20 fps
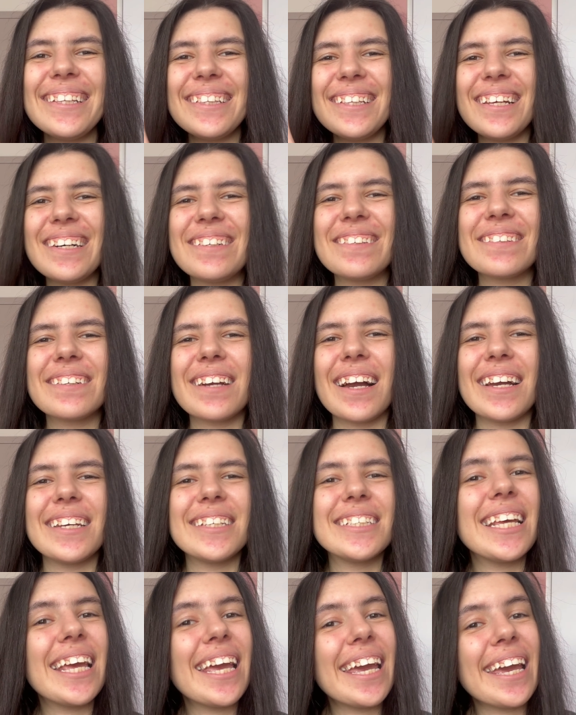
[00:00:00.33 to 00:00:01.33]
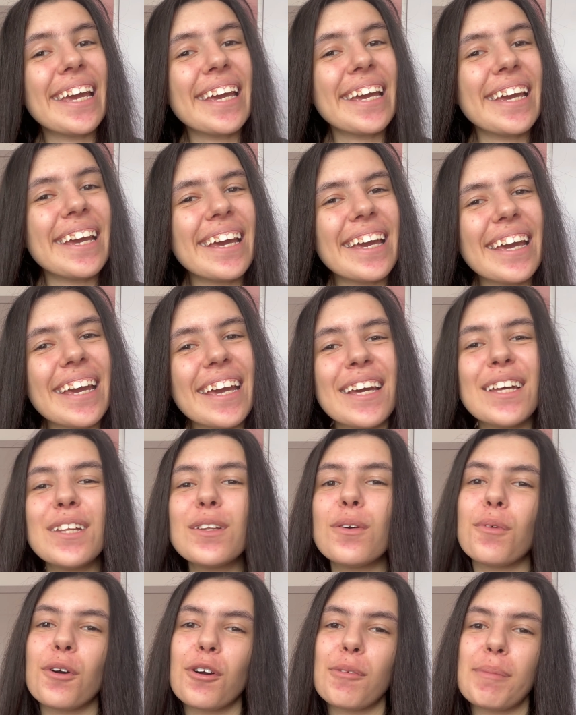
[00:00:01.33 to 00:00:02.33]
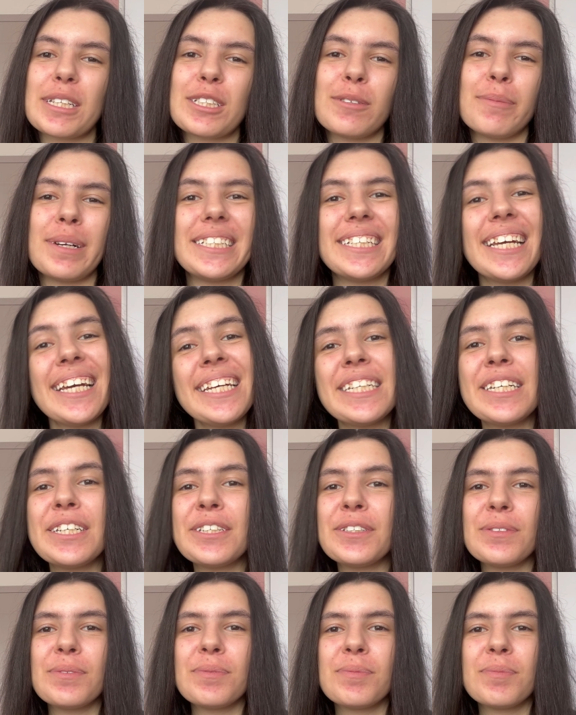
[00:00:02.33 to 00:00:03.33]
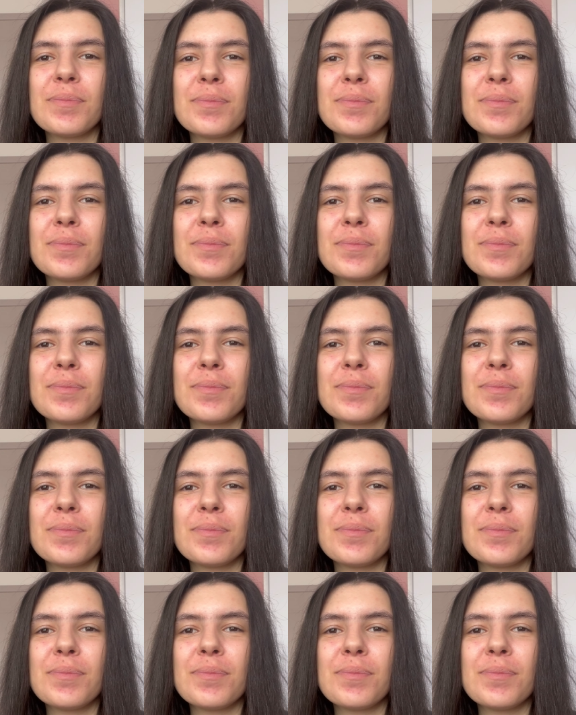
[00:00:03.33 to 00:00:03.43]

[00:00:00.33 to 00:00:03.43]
Hello guys and welcome back to my channel.